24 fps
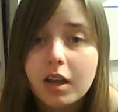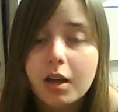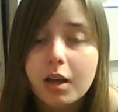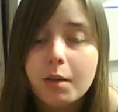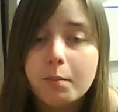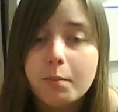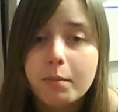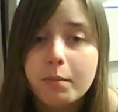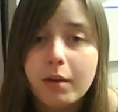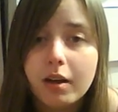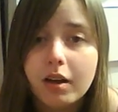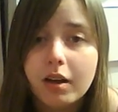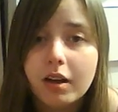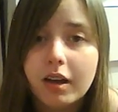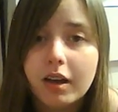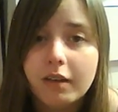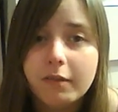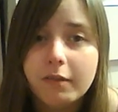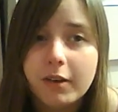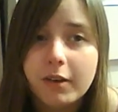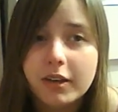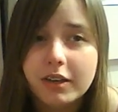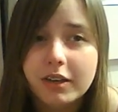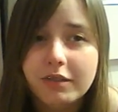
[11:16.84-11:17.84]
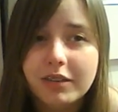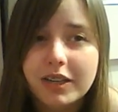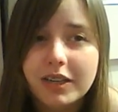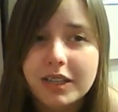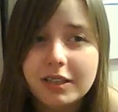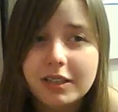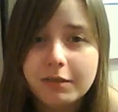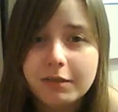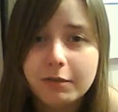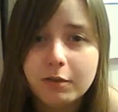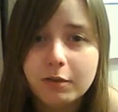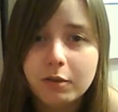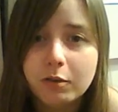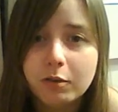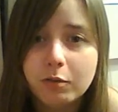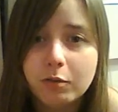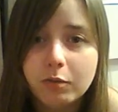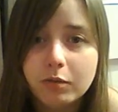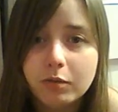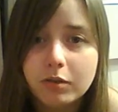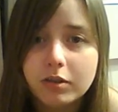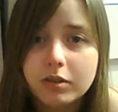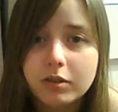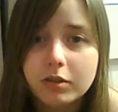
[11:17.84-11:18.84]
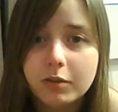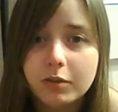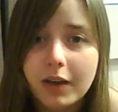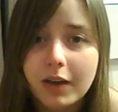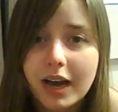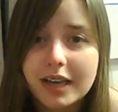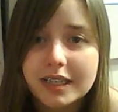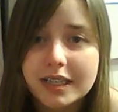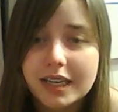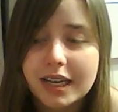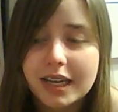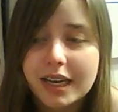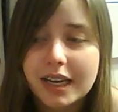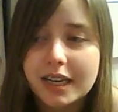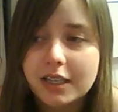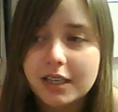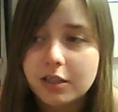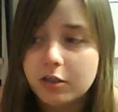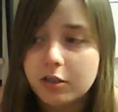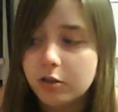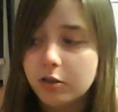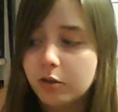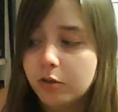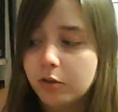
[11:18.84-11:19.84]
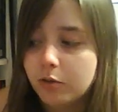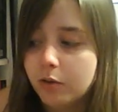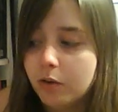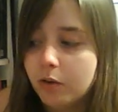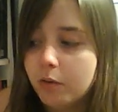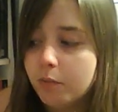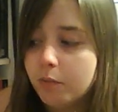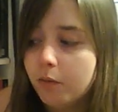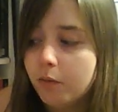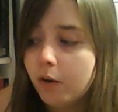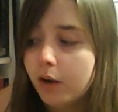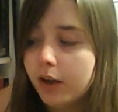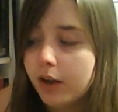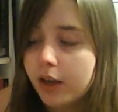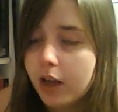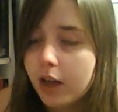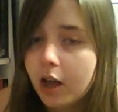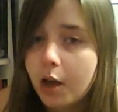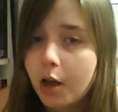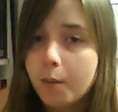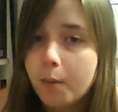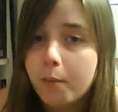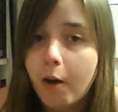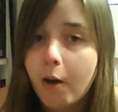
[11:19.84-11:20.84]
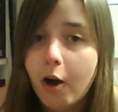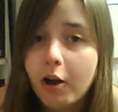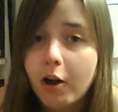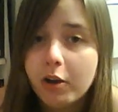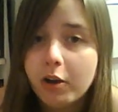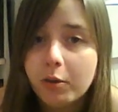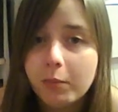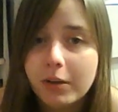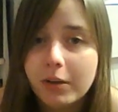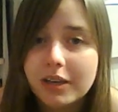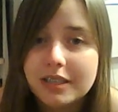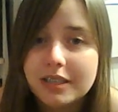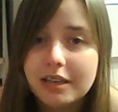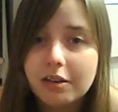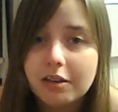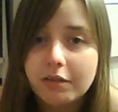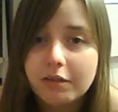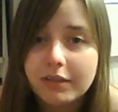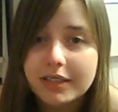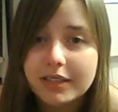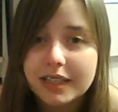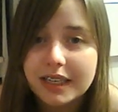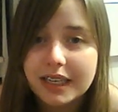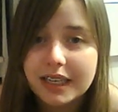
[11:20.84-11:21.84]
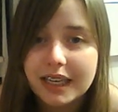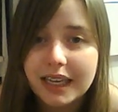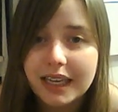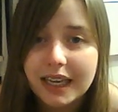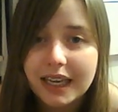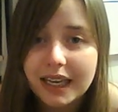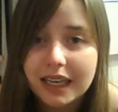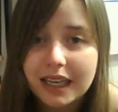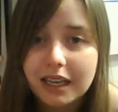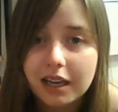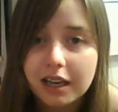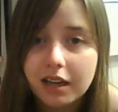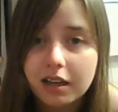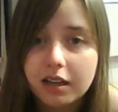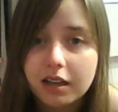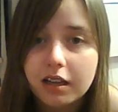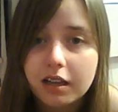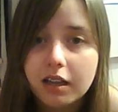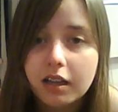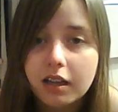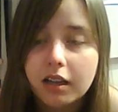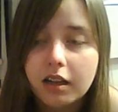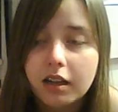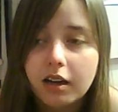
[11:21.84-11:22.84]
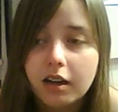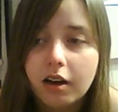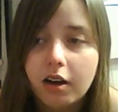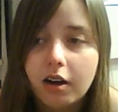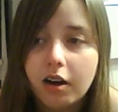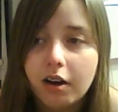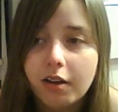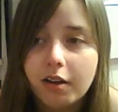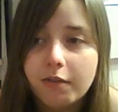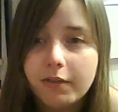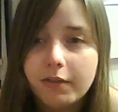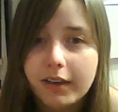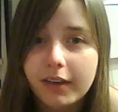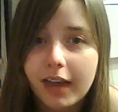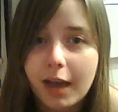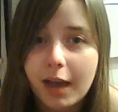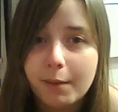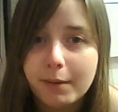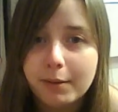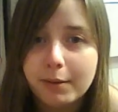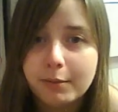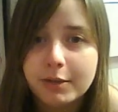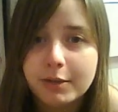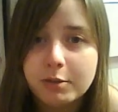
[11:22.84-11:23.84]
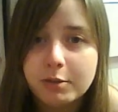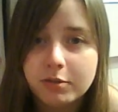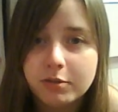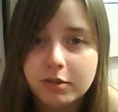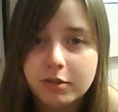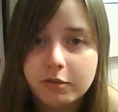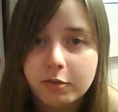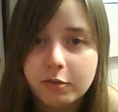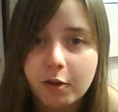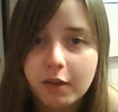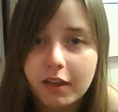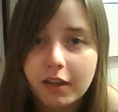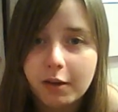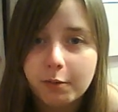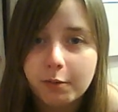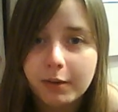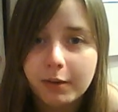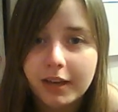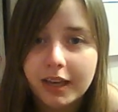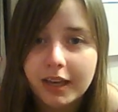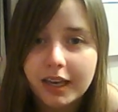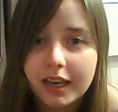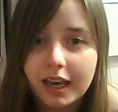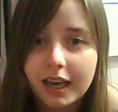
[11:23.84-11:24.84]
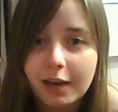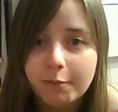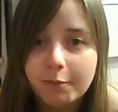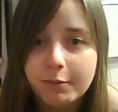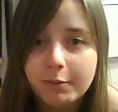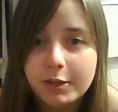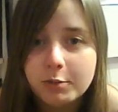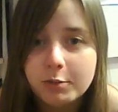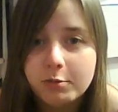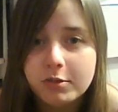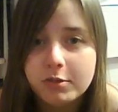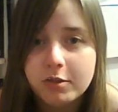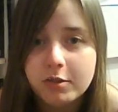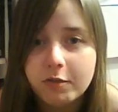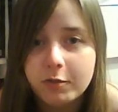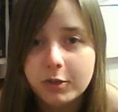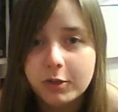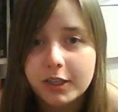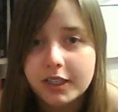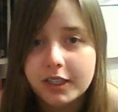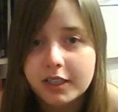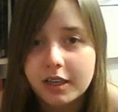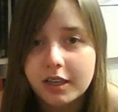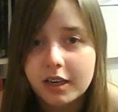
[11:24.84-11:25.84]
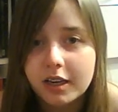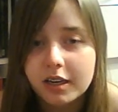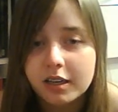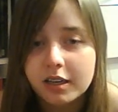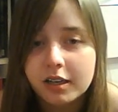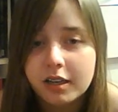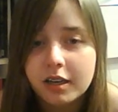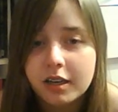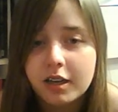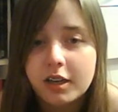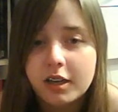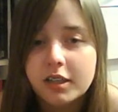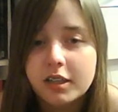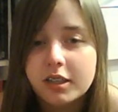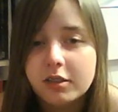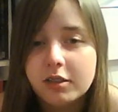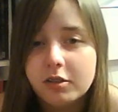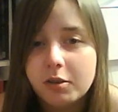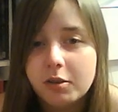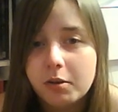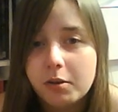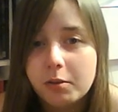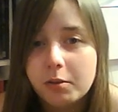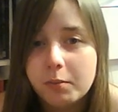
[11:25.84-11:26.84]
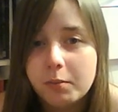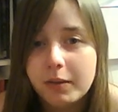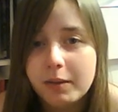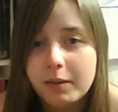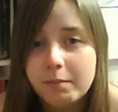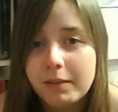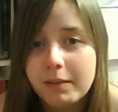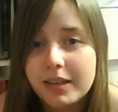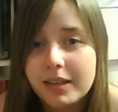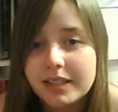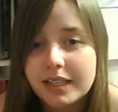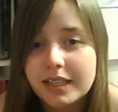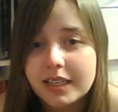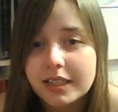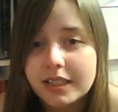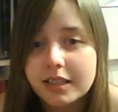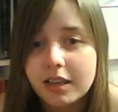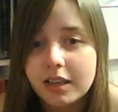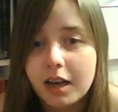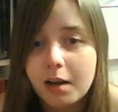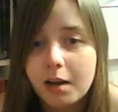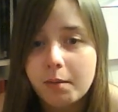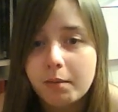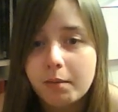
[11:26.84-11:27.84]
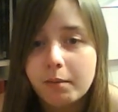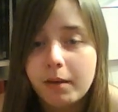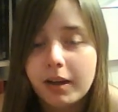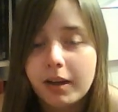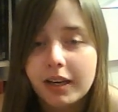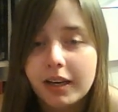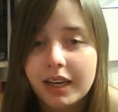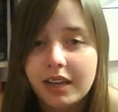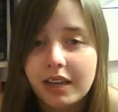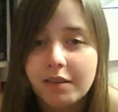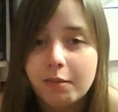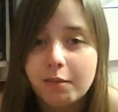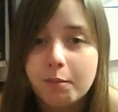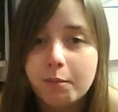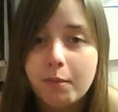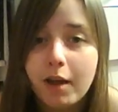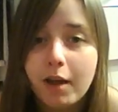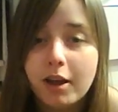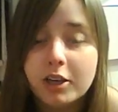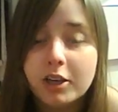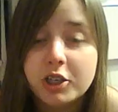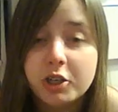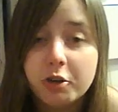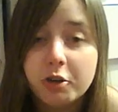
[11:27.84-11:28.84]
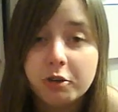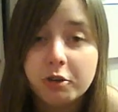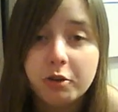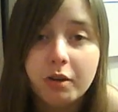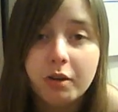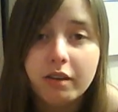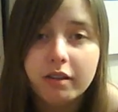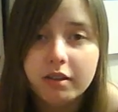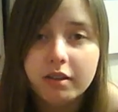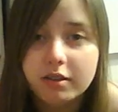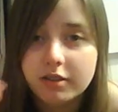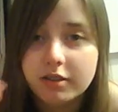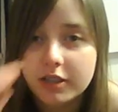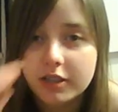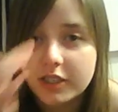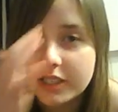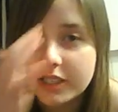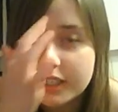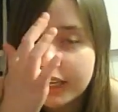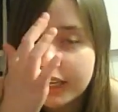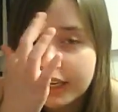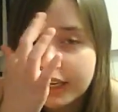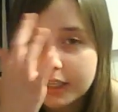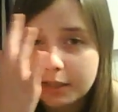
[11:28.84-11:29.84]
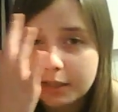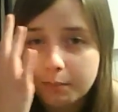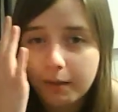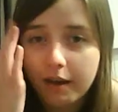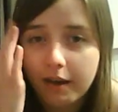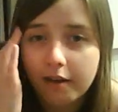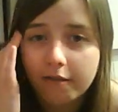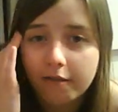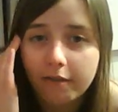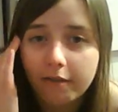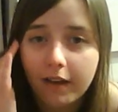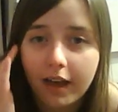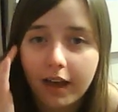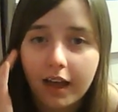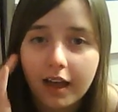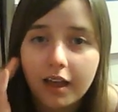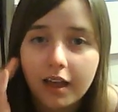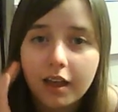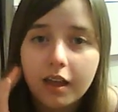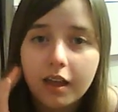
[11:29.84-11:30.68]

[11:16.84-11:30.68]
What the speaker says: but I find it really difficult to add it into my pile because they're not physically here. I forget about which ones I've got that week and which ones I've already done, so I don't want to be missing some and showing you others. I just think it's a bit unfair.